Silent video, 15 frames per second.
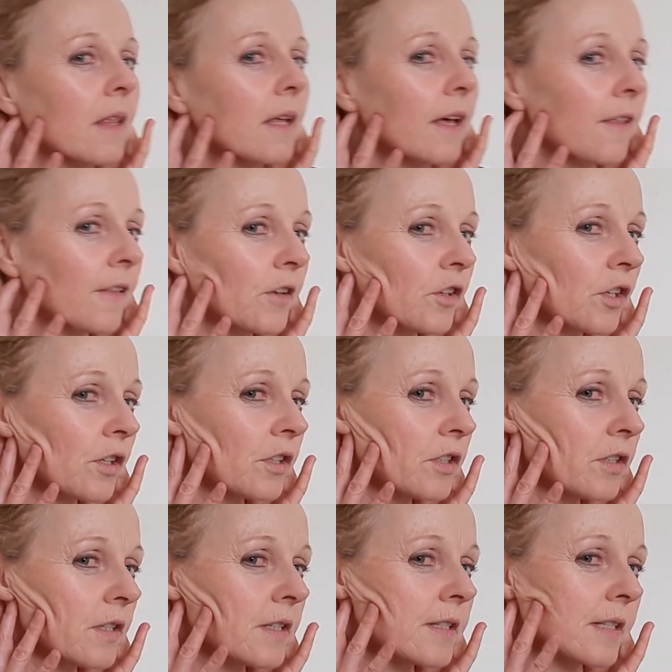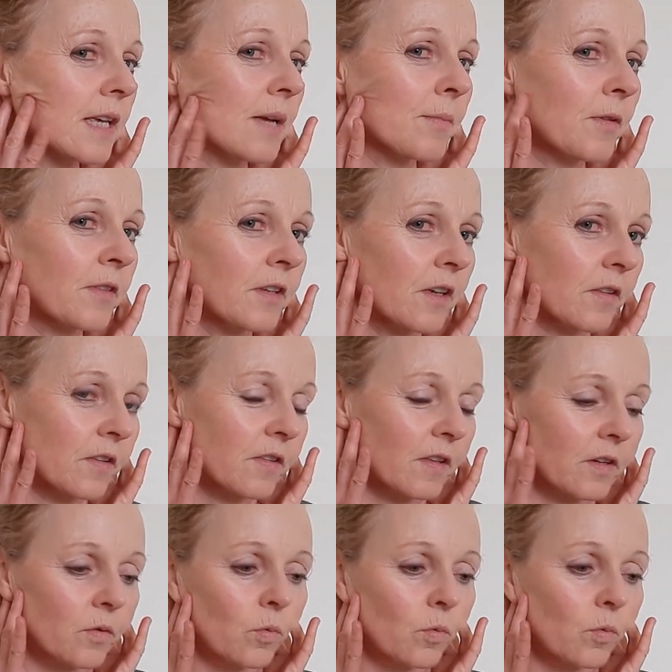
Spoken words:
and then you're gonna do the same on the other side.